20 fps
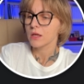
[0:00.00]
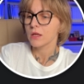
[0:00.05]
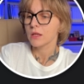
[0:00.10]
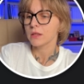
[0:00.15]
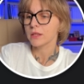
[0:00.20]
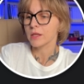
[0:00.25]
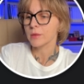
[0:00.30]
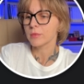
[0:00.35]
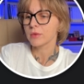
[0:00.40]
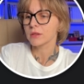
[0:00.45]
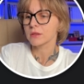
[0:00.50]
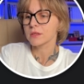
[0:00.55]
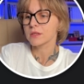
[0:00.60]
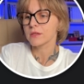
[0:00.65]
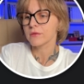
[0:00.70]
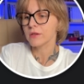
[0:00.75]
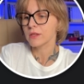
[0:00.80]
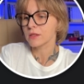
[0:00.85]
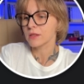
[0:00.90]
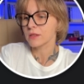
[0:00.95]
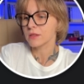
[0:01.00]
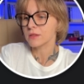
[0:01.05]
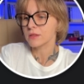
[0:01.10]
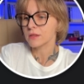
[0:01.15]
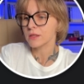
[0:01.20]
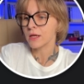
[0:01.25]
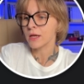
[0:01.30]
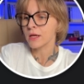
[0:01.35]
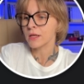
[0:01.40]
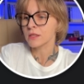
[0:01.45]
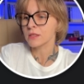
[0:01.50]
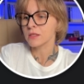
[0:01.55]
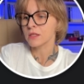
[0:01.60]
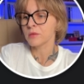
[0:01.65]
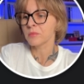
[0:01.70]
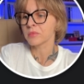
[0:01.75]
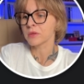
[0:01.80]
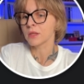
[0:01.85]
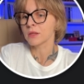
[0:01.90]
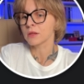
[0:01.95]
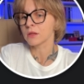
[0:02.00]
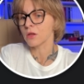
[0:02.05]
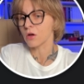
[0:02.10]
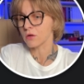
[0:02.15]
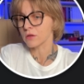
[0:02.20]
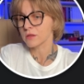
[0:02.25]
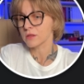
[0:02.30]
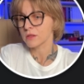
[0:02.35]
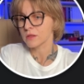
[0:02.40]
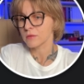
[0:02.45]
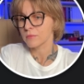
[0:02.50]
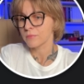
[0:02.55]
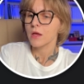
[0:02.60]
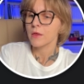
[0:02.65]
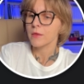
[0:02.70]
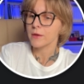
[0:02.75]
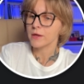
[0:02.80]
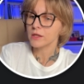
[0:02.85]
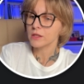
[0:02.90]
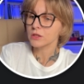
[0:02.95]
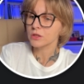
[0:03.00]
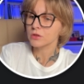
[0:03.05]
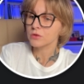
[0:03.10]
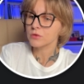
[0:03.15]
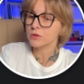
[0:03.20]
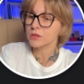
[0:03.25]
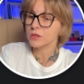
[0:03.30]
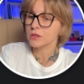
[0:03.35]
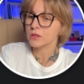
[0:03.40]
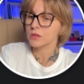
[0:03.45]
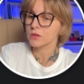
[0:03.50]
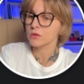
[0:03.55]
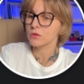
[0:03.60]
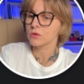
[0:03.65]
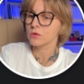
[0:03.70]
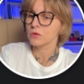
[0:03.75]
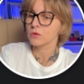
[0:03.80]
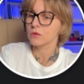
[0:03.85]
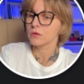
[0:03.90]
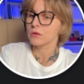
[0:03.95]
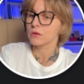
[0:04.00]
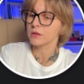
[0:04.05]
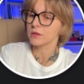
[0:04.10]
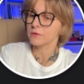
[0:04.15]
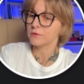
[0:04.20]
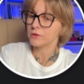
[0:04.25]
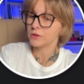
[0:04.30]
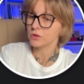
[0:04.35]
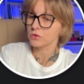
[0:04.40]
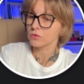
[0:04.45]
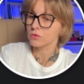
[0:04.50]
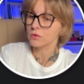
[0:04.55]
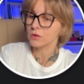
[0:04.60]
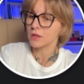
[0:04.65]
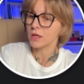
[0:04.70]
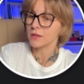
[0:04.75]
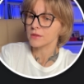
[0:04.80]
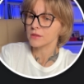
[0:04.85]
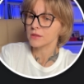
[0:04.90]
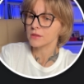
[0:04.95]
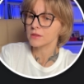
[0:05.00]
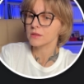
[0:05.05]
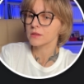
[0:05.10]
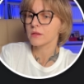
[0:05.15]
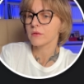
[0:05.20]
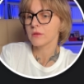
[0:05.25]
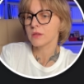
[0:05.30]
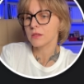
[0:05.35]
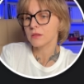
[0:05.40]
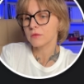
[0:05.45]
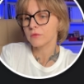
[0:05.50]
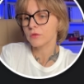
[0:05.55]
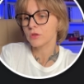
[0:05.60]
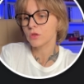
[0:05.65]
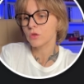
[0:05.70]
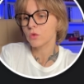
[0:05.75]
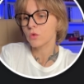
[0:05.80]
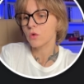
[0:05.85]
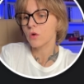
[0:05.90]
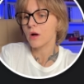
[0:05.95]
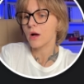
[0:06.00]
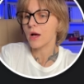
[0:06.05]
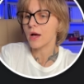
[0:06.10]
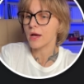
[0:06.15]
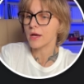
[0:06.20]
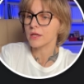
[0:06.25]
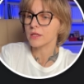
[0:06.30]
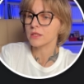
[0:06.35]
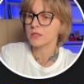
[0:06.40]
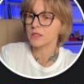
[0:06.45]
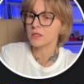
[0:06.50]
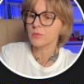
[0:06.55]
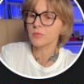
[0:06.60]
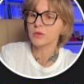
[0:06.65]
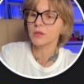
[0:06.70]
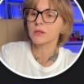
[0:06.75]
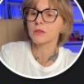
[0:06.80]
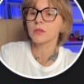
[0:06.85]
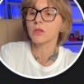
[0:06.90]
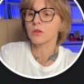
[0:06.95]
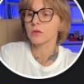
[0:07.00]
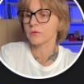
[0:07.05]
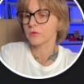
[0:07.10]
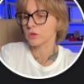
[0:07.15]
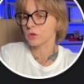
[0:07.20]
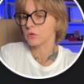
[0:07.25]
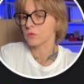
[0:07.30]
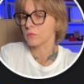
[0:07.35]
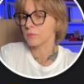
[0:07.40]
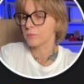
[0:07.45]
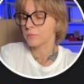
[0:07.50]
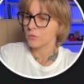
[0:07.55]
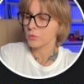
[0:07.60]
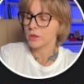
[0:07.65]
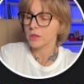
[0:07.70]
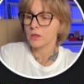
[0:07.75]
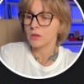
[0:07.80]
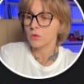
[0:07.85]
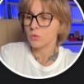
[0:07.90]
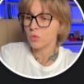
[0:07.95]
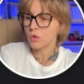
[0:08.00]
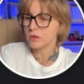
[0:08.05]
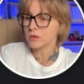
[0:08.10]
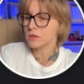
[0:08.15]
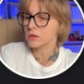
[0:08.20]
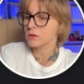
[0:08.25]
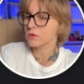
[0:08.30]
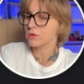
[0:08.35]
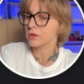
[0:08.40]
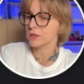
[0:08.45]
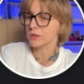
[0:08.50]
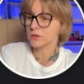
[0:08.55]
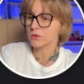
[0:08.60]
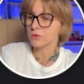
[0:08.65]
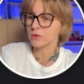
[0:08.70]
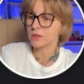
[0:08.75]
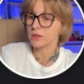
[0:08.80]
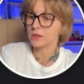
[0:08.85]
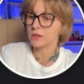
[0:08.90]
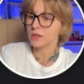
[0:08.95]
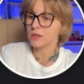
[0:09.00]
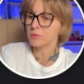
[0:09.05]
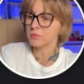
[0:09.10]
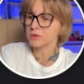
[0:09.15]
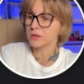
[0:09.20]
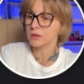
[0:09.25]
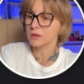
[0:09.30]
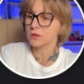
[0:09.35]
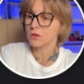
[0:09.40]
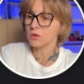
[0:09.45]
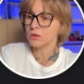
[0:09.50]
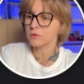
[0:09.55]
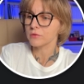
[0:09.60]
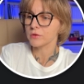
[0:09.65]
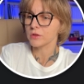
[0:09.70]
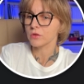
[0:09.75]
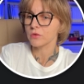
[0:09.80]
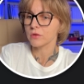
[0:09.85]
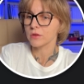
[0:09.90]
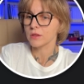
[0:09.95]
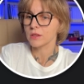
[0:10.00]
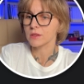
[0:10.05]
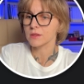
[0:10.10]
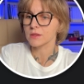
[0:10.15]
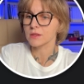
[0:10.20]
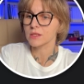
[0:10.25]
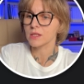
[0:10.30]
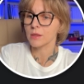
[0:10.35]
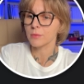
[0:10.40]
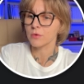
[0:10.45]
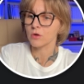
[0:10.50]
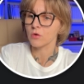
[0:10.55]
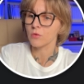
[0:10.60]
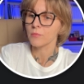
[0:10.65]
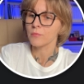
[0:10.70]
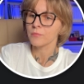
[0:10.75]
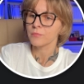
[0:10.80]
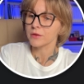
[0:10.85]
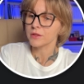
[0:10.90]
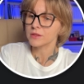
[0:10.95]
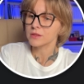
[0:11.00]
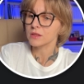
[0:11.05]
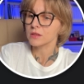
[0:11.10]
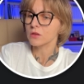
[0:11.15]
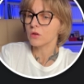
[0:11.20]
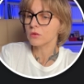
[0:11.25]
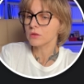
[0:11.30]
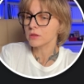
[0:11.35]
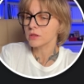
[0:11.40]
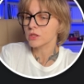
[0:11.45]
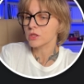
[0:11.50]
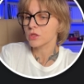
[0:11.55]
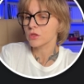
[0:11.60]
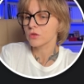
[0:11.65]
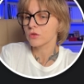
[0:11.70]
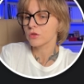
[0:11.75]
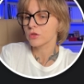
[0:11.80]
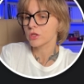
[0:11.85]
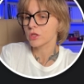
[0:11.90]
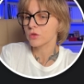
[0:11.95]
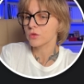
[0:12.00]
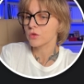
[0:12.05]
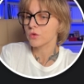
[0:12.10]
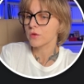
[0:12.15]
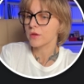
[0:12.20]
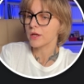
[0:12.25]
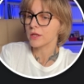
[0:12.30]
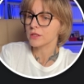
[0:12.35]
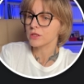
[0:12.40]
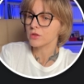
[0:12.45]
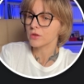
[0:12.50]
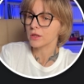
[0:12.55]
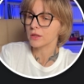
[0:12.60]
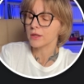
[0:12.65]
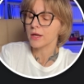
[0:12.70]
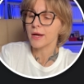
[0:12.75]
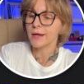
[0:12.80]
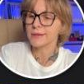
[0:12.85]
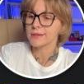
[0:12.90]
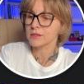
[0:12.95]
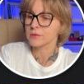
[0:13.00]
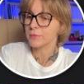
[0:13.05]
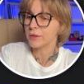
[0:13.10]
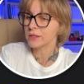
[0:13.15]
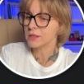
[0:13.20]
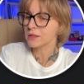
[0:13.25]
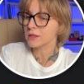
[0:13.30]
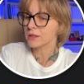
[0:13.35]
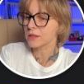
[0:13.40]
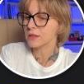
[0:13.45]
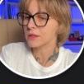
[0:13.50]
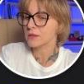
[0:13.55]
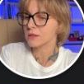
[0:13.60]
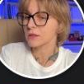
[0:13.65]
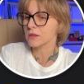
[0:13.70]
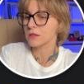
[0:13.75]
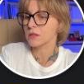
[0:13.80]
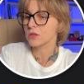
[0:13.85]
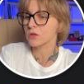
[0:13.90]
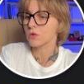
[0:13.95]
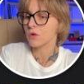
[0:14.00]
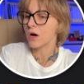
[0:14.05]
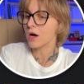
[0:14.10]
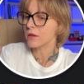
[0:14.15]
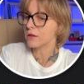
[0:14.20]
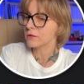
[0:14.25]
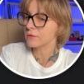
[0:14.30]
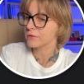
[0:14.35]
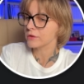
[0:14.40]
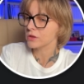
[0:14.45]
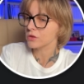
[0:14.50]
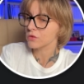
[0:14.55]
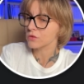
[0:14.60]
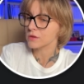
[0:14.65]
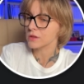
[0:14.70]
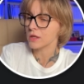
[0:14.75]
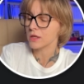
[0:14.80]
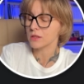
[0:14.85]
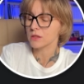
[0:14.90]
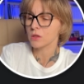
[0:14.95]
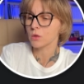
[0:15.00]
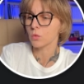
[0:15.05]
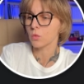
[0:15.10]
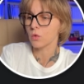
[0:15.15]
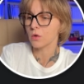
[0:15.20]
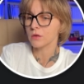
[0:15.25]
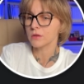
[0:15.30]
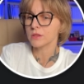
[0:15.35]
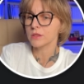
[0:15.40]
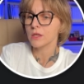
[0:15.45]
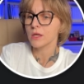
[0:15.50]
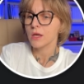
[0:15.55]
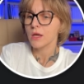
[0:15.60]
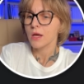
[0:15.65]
labeled civilians and implant locks. They route to the view classes civilian view and implant lock view. We won't look into the implant lock view in this demo. This is only to show you that you can add as many links to other views as you want,